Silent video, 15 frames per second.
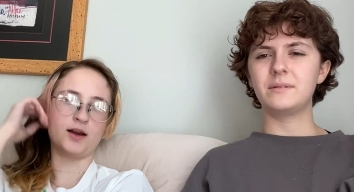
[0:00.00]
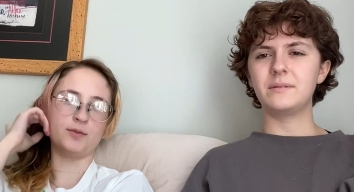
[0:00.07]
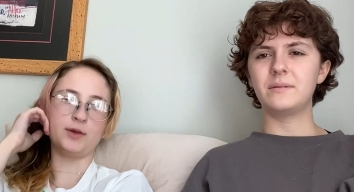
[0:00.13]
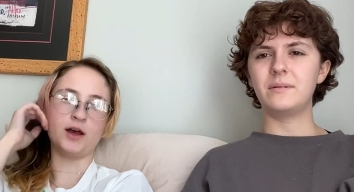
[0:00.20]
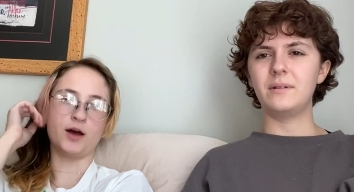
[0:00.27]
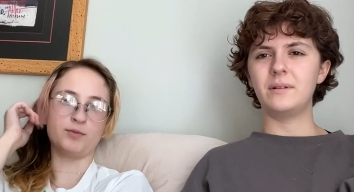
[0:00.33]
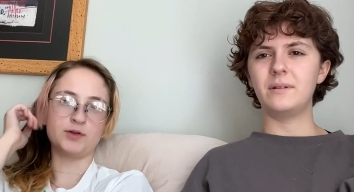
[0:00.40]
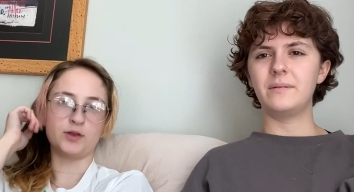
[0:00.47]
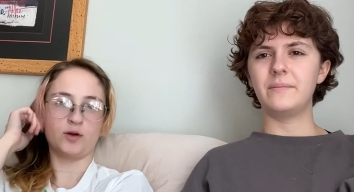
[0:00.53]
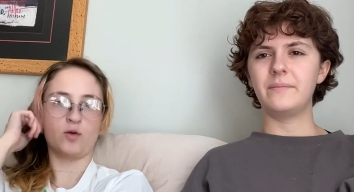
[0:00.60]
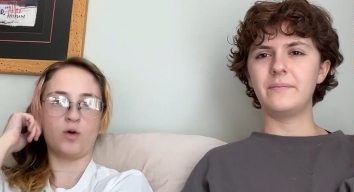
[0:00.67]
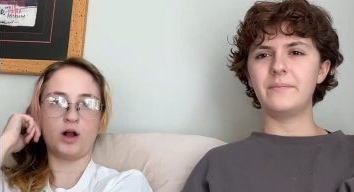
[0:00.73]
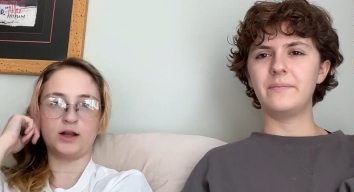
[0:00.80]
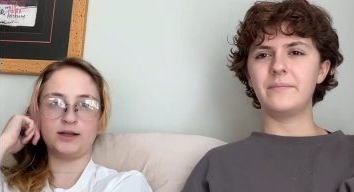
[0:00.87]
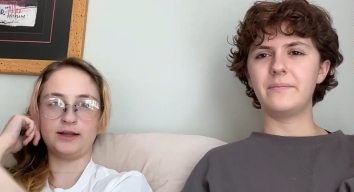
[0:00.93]
Speaker 1: to be up to the
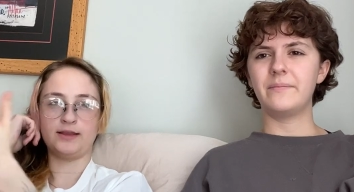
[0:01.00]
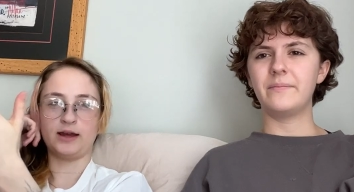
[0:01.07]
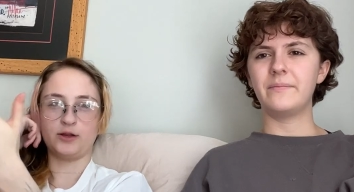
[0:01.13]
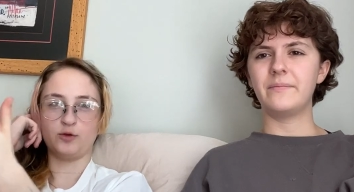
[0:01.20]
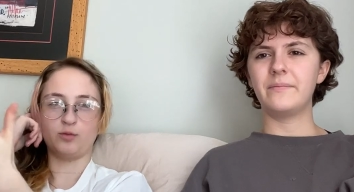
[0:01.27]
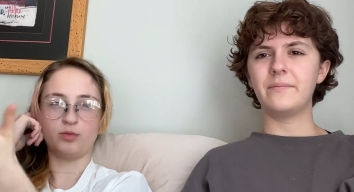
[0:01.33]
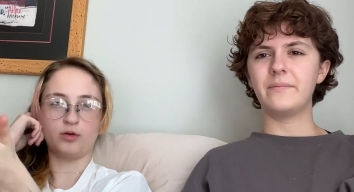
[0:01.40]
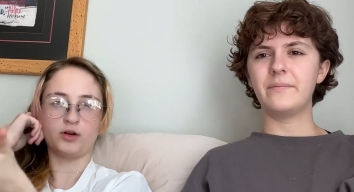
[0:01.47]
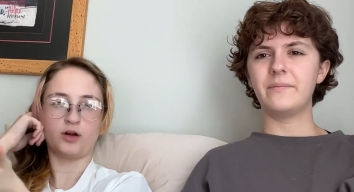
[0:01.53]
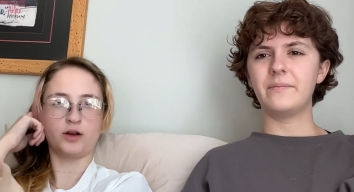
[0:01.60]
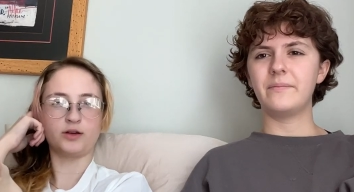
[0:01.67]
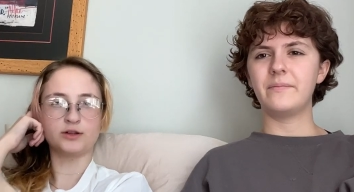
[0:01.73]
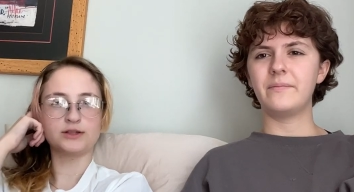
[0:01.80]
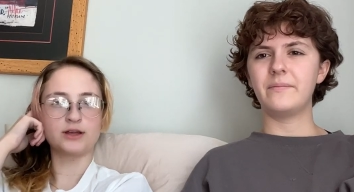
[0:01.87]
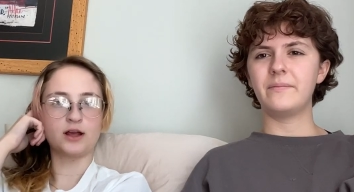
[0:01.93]
quality that you put on
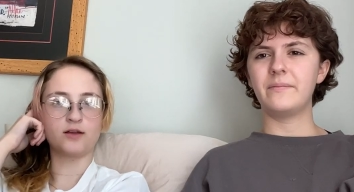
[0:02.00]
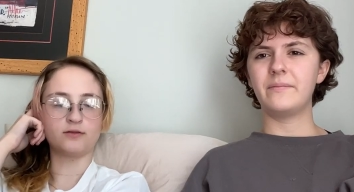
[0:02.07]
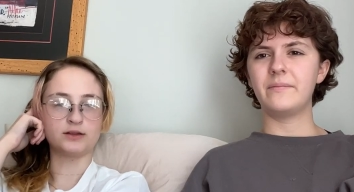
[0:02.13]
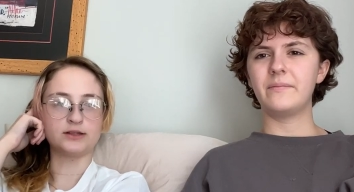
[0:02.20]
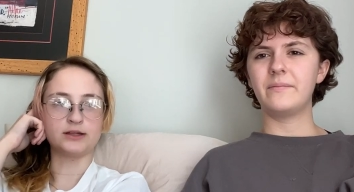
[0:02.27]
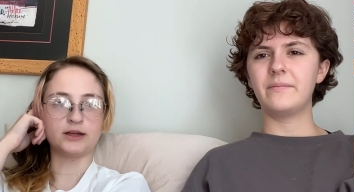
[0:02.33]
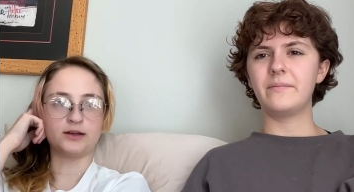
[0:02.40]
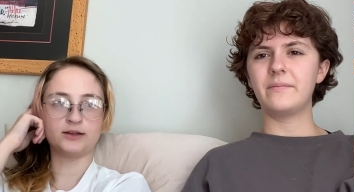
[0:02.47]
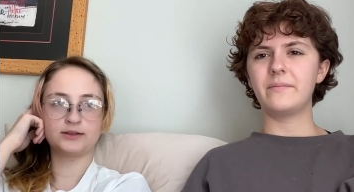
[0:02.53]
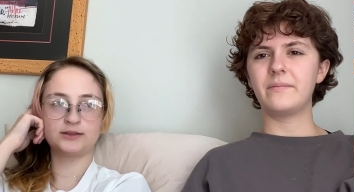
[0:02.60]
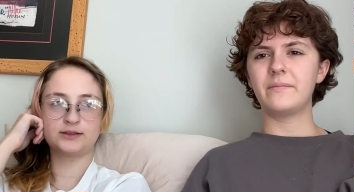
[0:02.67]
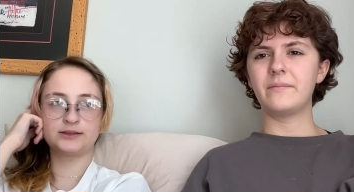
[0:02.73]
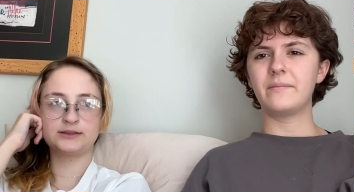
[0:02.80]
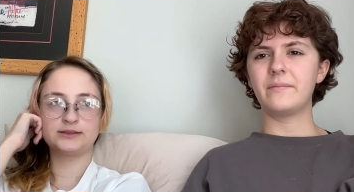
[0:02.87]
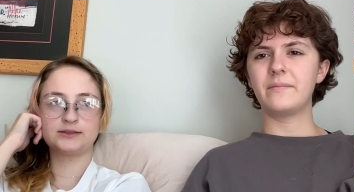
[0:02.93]
yourself. It's like
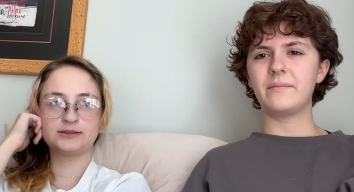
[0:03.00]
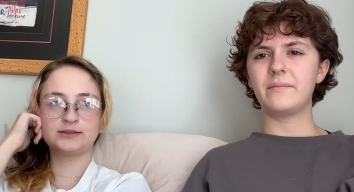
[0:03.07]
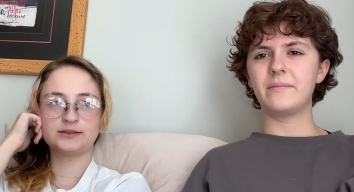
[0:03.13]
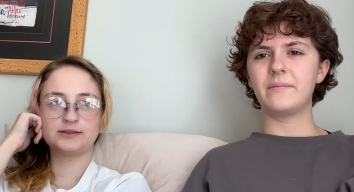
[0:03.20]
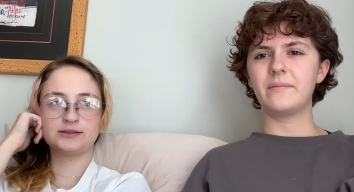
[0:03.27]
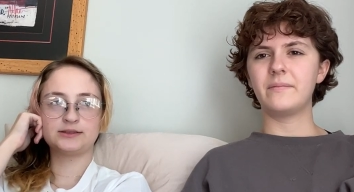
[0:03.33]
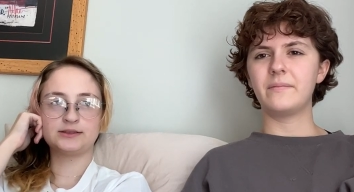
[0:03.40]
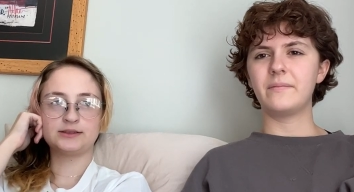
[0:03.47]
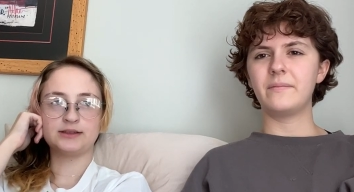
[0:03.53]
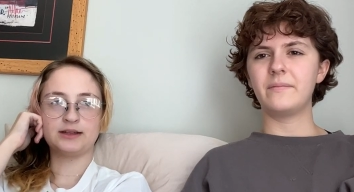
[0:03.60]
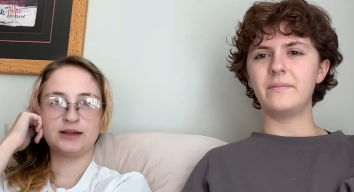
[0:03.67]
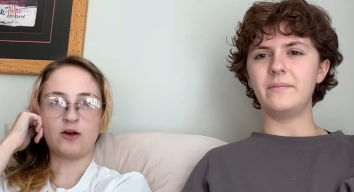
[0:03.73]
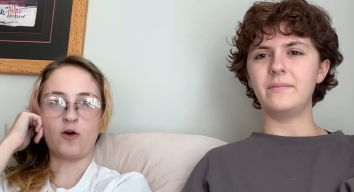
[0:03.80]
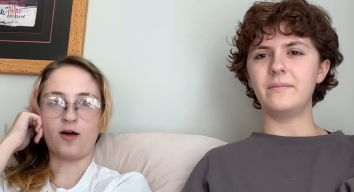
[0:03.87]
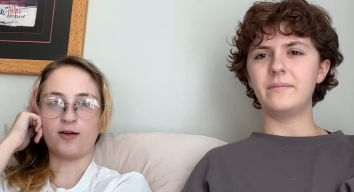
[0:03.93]

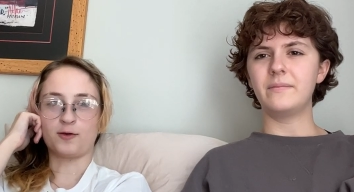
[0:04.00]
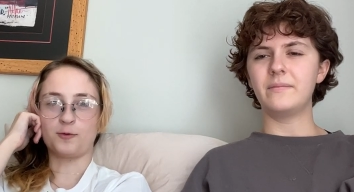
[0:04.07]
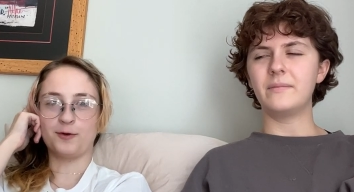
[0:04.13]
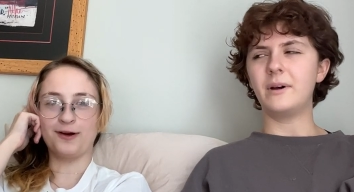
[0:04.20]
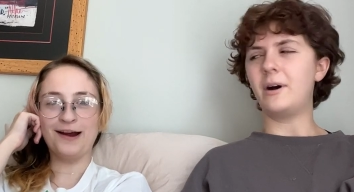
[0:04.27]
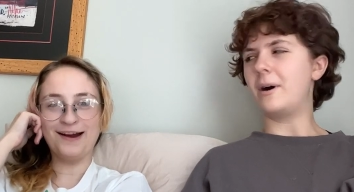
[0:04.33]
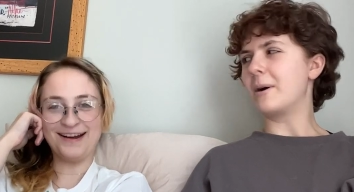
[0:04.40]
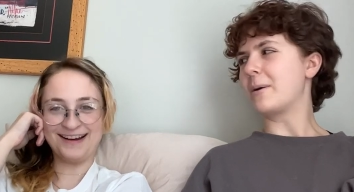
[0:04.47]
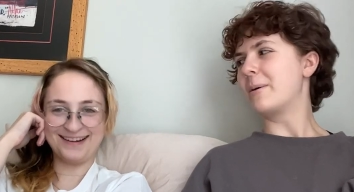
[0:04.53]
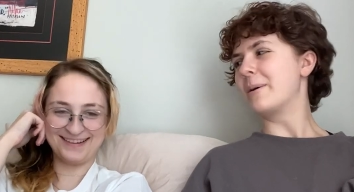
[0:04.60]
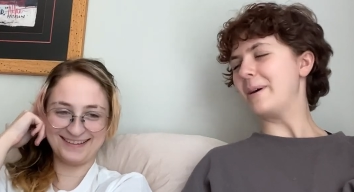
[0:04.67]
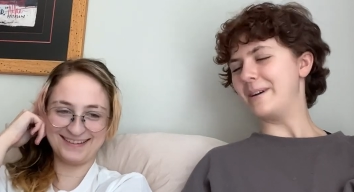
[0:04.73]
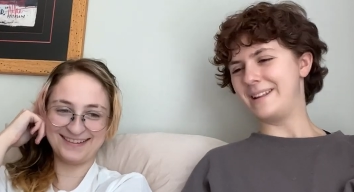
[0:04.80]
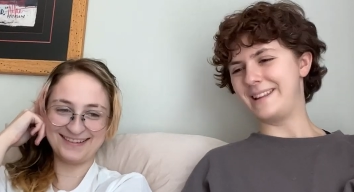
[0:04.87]
awkward. Awkward,